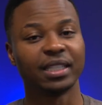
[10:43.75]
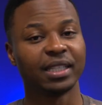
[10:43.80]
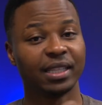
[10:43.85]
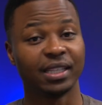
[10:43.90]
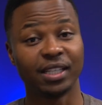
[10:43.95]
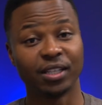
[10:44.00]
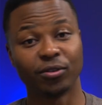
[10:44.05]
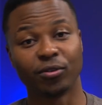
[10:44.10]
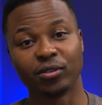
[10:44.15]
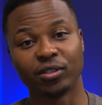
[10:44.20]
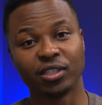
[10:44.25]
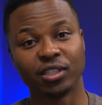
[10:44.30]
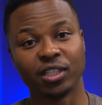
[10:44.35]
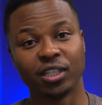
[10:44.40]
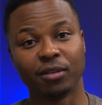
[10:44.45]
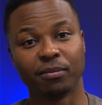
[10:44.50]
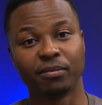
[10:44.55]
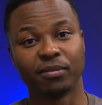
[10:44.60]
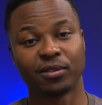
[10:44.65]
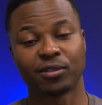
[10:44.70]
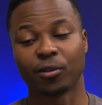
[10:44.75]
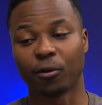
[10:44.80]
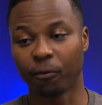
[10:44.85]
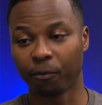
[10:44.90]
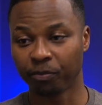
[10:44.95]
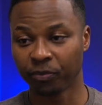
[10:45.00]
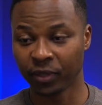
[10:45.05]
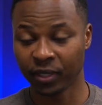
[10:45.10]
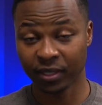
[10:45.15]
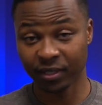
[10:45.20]
they're not cheap so
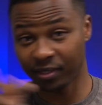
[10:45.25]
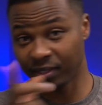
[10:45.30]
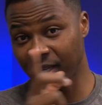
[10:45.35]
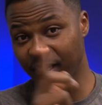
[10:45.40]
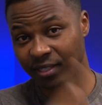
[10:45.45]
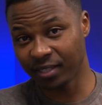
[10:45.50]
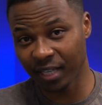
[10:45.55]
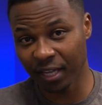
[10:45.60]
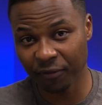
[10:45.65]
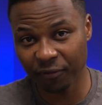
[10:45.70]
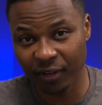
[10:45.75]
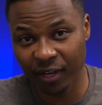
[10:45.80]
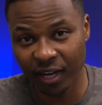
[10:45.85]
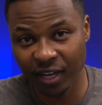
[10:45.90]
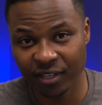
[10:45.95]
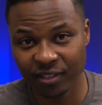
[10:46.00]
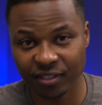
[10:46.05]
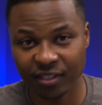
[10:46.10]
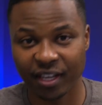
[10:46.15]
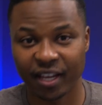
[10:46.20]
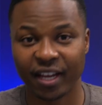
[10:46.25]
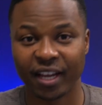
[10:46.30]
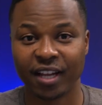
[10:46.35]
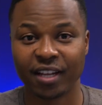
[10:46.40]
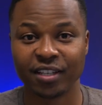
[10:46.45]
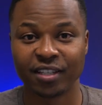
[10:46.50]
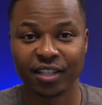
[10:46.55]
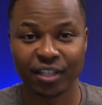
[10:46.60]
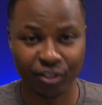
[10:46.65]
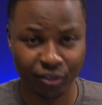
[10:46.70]
stay safe guys
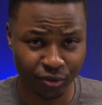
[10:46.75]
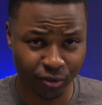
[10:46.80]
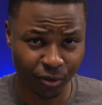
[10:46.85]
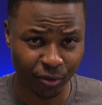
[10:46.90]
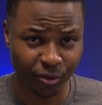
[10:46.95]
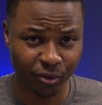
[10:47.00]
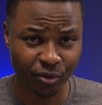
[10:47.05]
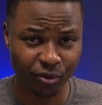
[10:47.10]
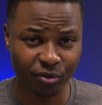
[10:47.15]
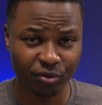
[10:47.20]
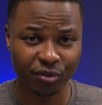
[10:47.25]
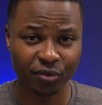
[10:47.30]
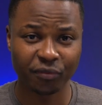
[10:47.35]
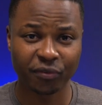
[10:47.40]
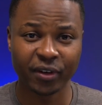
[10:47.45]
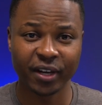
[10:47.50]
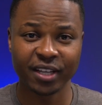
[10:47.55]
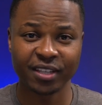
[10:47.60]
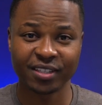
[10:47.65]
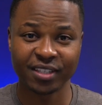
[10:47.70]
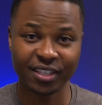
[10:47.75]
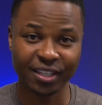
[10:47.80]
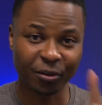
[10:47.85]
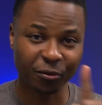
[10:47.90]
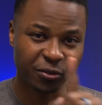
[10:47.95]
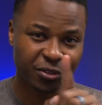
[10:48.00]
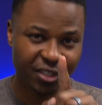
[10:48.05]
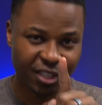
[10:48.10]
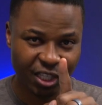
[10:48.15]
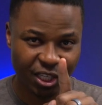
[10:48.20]
and enjoy your new device and i'll
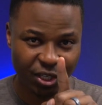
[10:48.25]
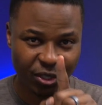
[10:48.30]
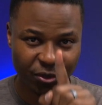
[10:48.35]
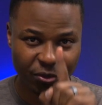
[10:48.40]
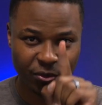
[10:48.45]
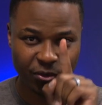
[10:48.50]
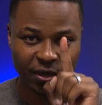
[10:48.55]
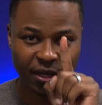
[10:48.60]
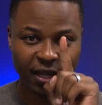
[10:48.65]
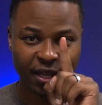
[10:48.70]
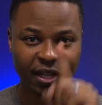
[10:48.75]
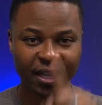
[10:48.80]
see you